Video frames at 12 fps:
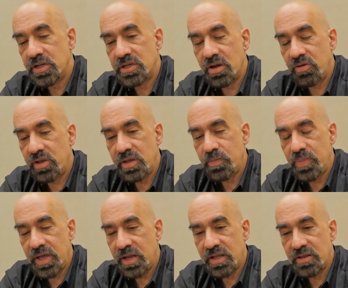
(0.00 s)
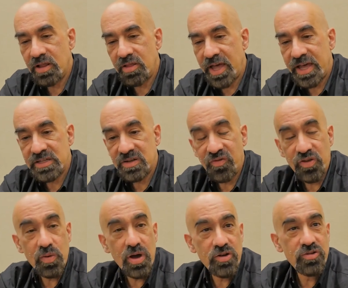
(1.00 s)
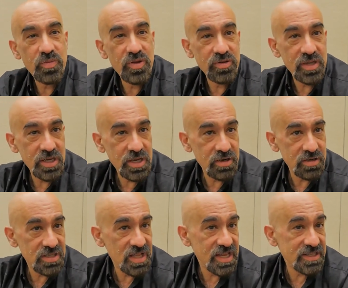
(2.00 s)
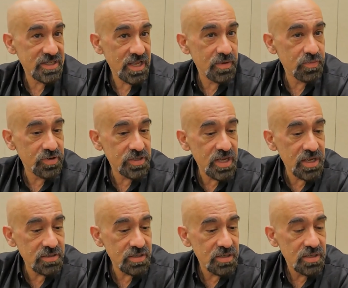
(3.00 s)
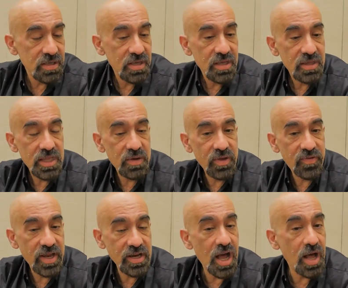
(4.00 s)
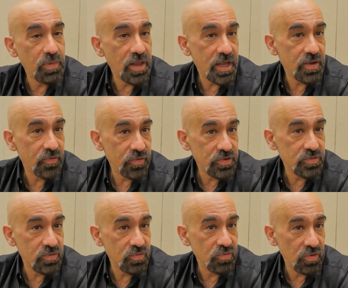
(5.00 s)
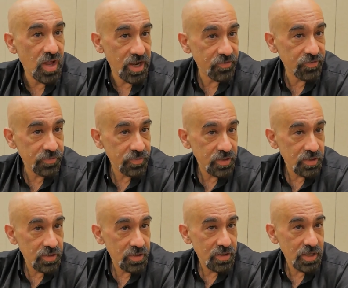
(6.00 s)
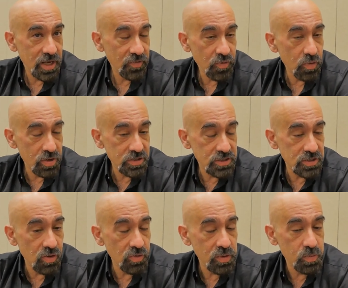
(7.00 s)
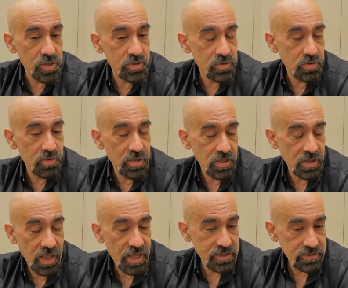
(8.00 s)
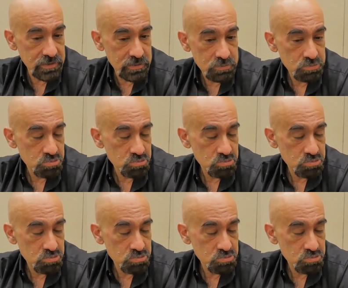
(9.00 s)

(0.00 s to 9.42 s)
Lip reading: it's only been in the last few hundred million years, last 10%, that we've had complex life. And of course, it's only been during the last